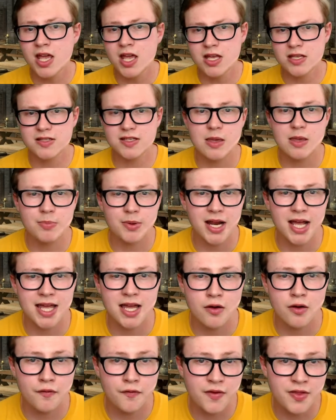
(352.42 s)
So keep an eye
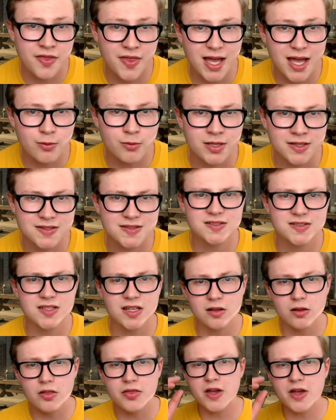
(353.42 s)
out for that one.
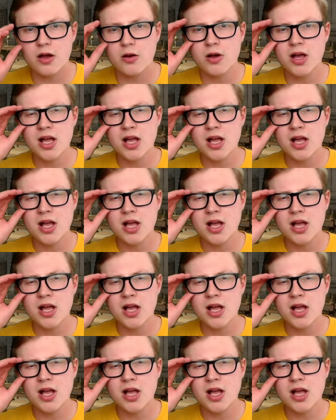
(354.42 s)
Still, though,